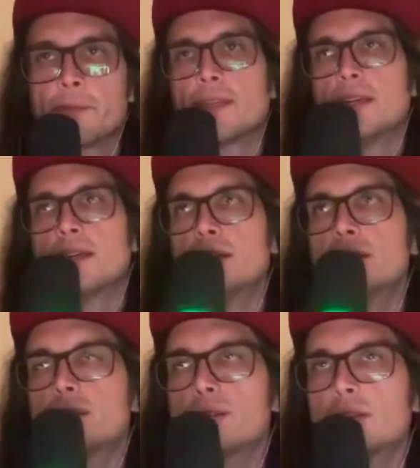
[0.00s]

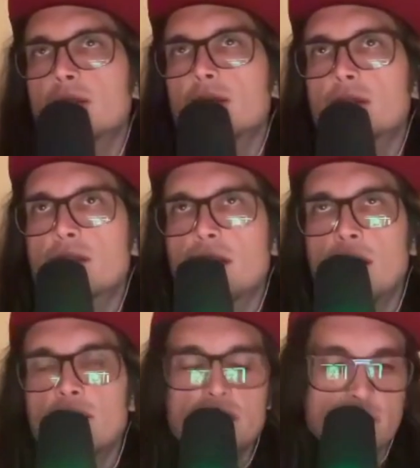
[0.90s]
And
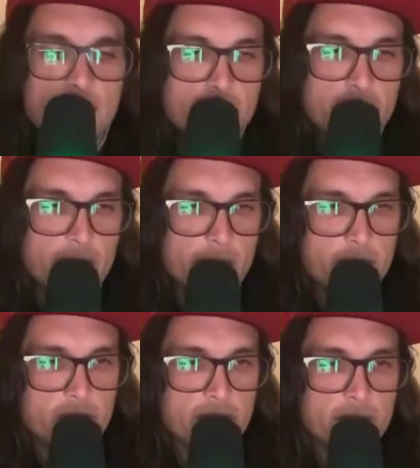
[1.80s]
oftentimes I'm
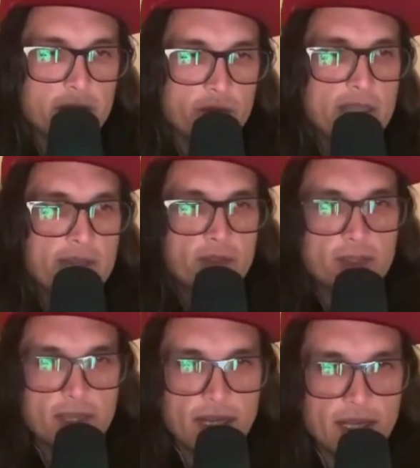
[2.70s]
trying to reach for
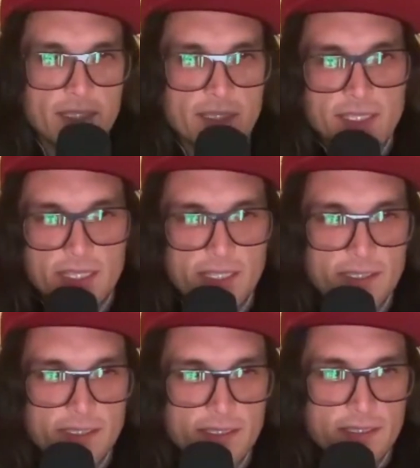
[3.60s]
that
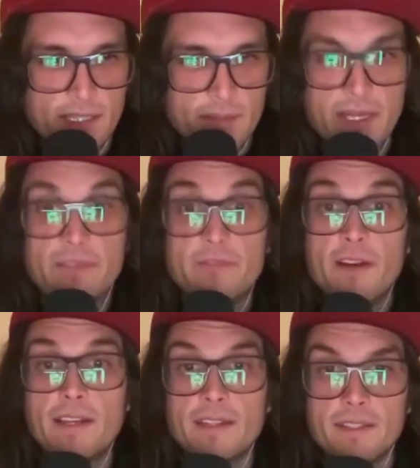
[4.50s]
and I'm not
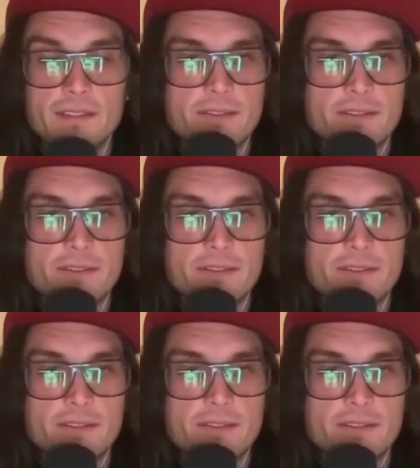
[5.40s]
finding it.